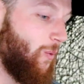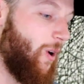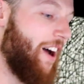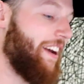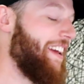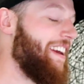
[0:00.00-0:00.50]

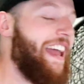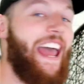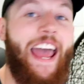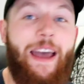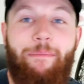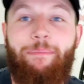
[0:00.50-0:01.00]
what an
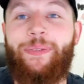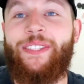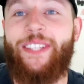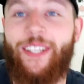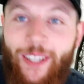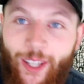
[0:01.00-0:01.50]

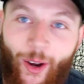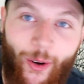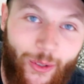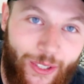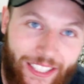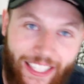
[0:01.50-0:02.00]

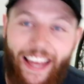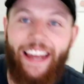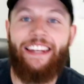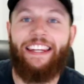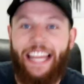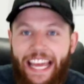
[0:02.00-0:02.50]
absolute
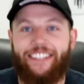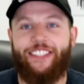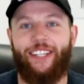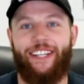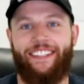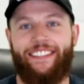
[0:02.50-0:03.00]

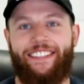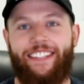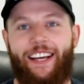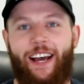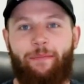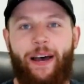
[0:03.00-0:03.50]
legend
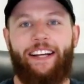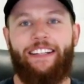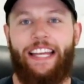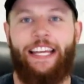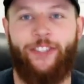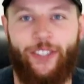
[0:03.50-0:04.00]

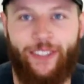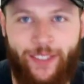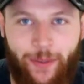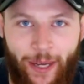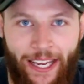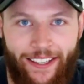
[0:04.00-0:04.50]
among
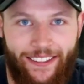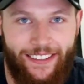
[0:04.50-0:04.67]
legends, mate.